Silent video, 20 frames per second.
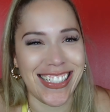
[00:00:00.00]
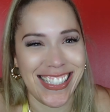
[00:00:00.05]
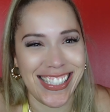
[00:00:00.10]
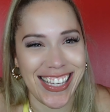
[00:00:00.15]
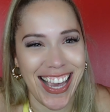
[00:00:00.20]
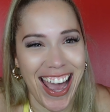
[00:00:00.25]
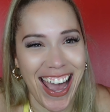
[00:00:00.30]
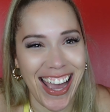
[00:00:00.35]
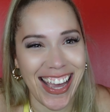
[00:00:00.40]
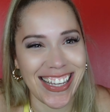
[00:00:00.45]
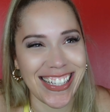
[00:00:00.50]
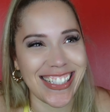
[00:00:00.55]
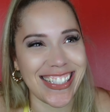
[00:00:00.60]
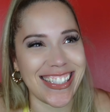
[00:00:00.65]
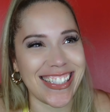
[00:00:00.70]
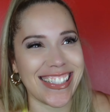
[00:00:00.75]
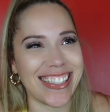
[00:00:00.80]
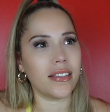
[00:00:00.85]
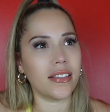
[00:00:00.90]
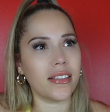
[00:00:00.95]
Jax.
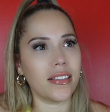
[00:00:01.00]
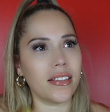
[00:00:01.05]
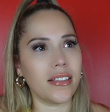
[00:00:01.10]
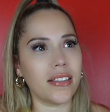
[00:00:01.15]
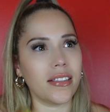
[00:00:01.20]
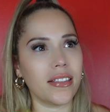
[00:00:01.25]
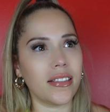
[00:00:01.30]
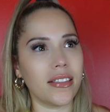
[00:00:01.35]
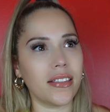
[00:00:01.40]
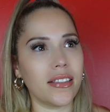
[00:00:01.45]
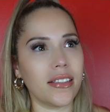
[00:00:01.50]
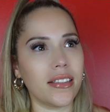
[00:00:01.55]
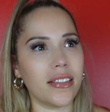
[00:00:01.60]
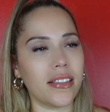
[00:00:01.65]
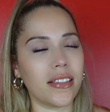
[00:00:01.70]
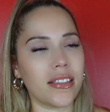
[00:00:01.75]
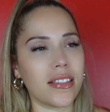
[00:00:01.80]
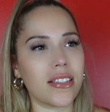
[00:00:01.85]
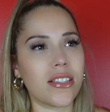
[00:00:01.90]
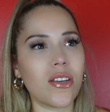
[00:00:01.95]

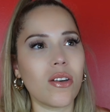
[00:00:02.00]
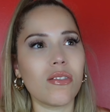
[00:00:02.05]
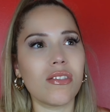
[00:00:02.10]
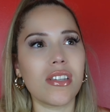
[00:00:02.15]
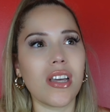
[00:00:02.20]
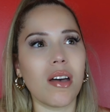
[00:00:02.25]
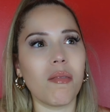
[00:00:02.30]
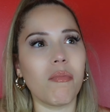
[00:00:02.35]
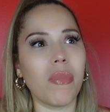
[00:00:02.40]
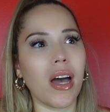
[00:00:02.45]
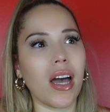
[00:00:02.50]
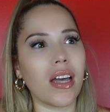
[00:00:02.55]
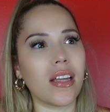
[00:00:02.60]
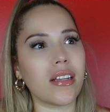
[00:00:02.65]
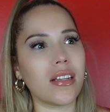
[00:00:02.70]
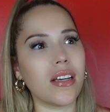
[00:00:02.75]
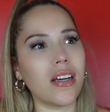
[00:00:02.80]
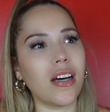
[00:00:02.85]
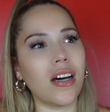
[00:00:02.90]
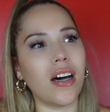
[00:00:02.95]
Don't y'all mind.
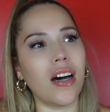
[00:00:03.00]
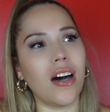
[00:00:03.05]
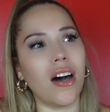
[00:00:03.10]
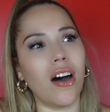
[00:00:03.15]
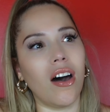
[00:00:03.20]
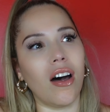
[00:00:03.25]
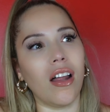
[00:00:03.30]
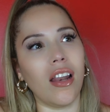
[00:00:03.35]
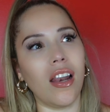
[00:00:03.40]
Oh